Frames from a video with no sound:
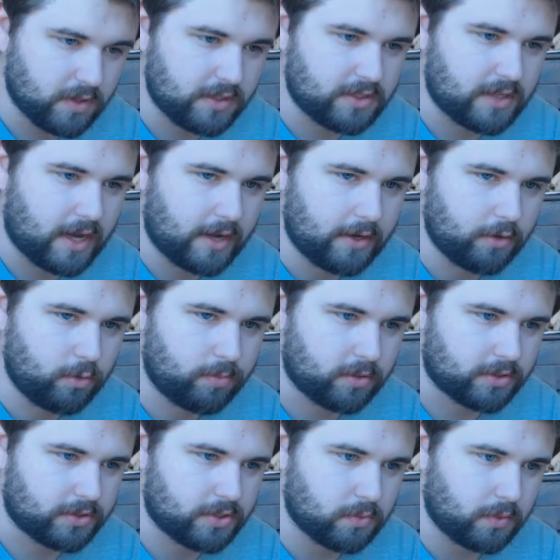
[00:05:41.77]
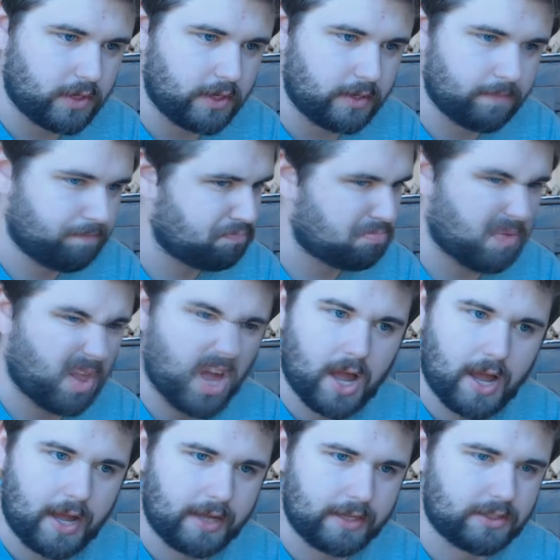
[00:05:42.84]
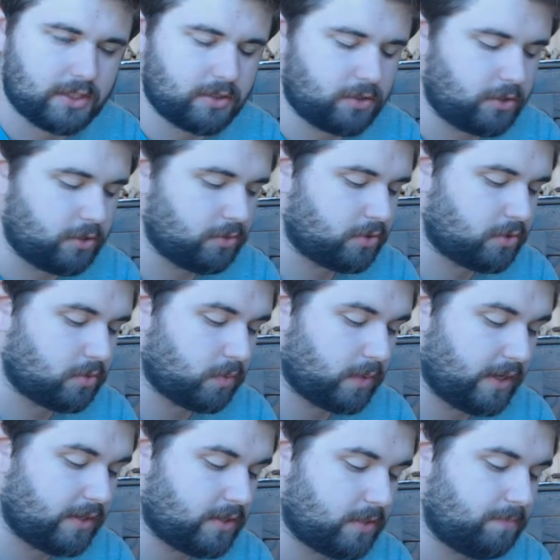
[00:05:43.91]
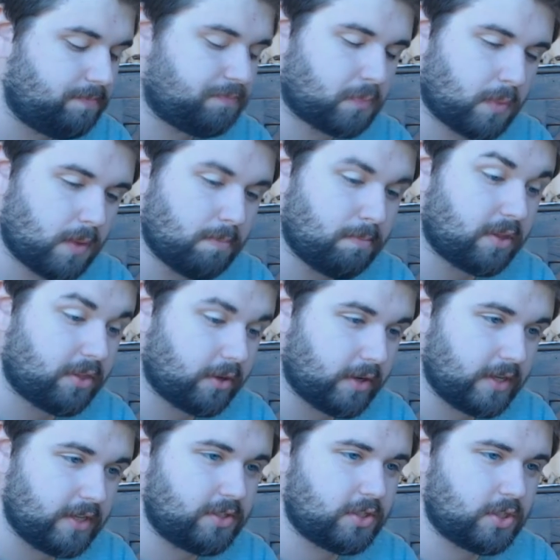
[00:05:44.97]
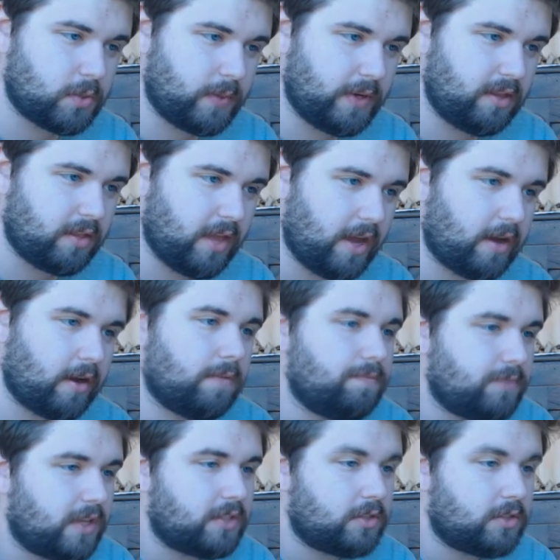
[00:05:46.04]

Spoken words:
It is not uber sweet, not too sweet, but there is sweet there.